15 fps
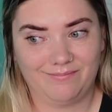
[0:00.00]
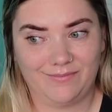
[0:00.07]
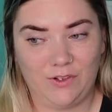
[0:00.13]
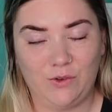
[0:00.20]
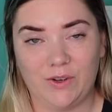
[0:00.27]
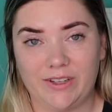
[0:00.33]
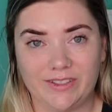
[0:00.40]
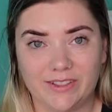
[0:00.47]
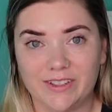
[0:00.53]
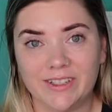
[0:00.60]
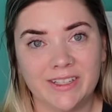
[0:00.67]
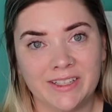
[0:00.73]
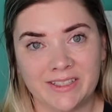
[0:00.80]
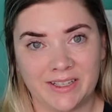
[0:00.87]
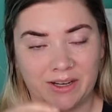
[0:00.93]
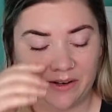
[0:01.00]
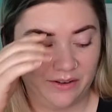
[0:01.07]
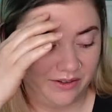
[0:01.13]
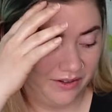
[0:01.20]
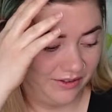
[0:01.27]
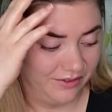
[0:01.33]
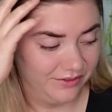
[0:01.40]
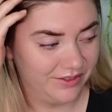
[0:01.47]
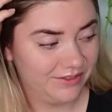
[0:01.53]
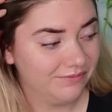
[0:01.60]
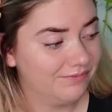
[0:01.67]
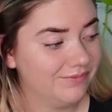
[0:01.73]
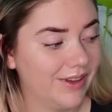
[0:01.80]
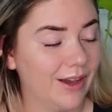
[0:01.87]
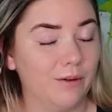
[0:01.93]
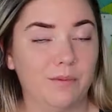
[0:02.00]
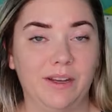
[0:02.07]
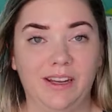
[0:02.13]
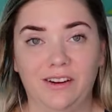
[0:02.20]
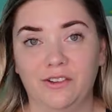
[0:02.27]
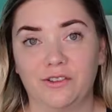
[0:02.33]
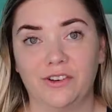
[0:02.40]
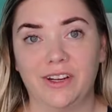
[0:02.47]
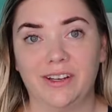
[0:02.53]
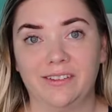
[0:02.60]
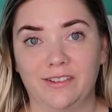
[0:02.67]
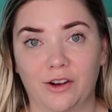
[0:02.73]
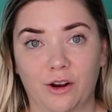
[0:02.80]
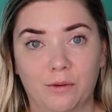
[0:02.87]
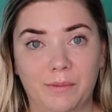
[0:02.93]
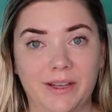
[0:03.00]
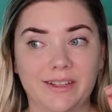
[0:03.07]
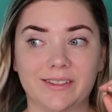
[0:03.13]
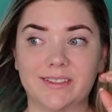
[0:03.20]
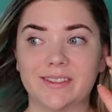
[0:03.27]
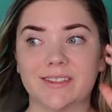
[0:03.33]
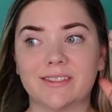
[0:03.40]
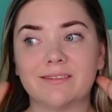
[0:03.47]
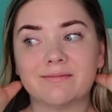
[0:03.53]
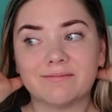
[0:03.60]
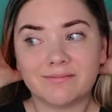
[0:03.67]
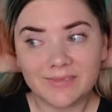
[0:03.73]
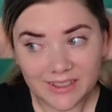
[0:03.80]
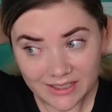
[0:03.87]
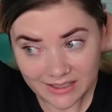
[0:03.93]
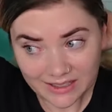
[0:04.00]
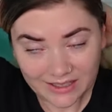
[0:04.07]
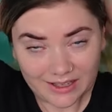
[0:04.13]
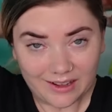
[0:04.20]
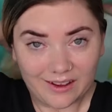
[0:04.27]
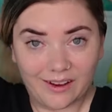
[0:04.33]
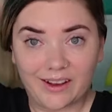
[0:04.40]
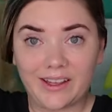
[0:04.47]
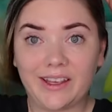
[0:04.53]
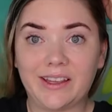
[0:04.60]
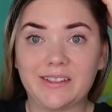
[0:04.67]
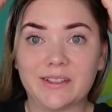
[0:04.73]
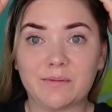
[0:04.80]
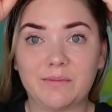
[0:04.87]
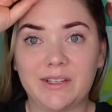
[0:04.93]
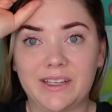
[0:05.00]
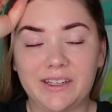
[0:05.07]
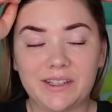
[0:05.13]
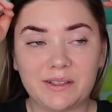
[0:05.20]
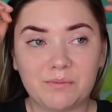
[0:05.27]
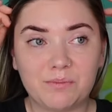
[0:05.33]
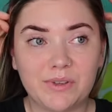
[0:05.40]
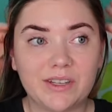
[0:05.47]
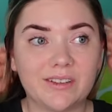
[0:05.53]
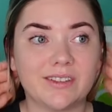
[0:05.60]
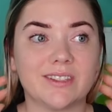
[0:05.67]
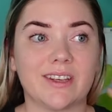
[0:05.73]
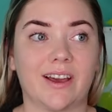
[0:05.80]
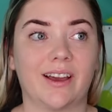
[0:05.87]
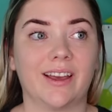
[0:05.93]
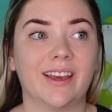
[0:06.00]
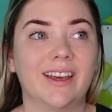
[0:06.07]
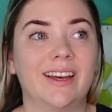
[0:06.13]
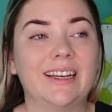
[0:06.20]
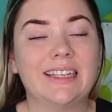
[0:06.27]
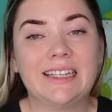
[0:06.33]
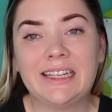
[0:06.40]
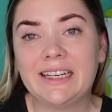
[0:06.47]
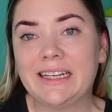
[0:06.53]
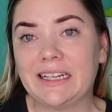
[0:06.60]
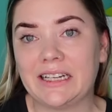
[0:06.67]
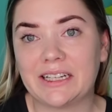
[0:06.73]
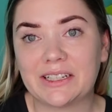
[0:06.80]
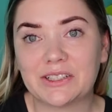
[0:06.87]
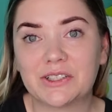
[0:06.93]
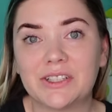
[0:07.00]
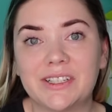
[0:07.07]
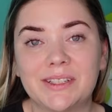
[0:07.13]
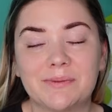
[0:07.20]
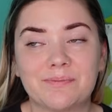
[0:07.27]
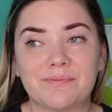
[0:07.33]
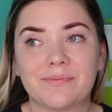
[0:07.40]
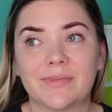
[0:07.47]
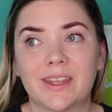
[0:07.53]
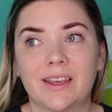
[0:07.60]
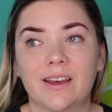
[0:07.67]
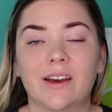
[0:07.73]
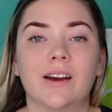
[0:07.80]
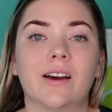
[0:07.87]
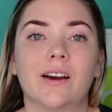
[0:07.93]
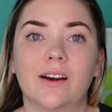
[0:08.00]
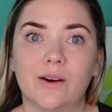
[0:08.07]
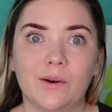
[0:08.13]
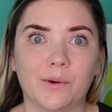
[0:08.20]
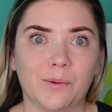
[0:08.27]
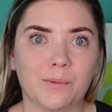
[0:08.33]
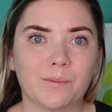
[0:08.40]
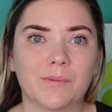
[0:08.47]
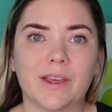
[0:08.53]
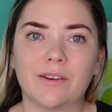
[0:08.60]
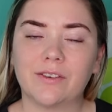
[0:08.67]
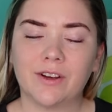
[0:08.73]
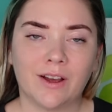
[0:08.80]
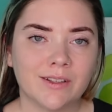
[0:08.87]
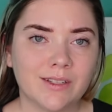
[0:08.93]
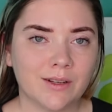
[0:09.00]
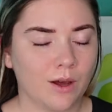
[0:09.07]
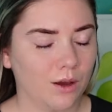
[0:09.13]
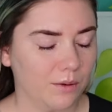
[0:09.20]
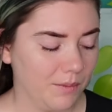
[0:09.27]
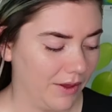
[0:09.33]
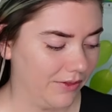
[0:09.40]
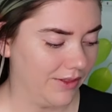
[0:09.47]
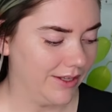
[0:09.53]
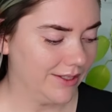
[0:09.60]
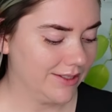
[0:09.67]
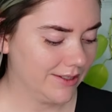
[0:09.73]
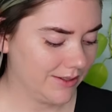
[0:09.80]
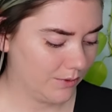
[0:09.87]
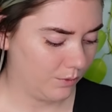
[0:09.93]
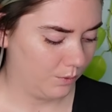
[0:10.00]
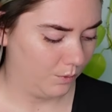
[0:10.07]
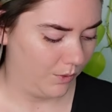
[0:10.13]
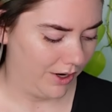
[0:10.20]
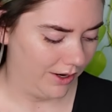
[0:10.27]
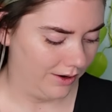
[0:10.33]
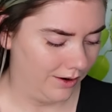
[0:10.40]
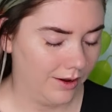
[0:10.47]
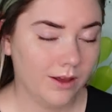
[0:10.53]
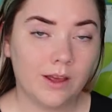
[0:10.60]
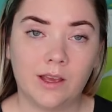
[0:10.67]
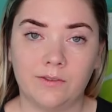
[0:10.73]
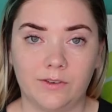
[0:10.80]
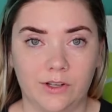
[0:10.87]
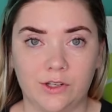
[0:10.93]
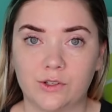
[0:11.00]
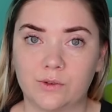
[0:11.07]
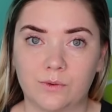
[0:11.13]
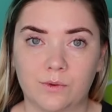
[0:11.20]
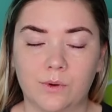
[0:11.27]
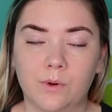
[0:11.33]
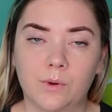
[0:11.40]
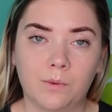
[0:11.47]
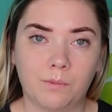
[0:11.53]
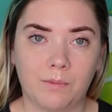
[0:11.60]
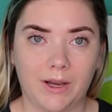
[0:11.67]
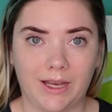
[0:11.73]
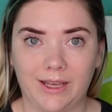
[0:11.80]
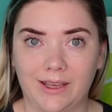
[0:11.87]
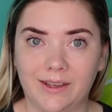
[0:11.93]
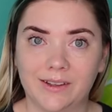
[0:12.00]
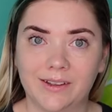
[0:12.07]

you guys are gonna get tired of how many green garments I end up knitting because I, I actually Oh, I forgot to talk about this when I finished my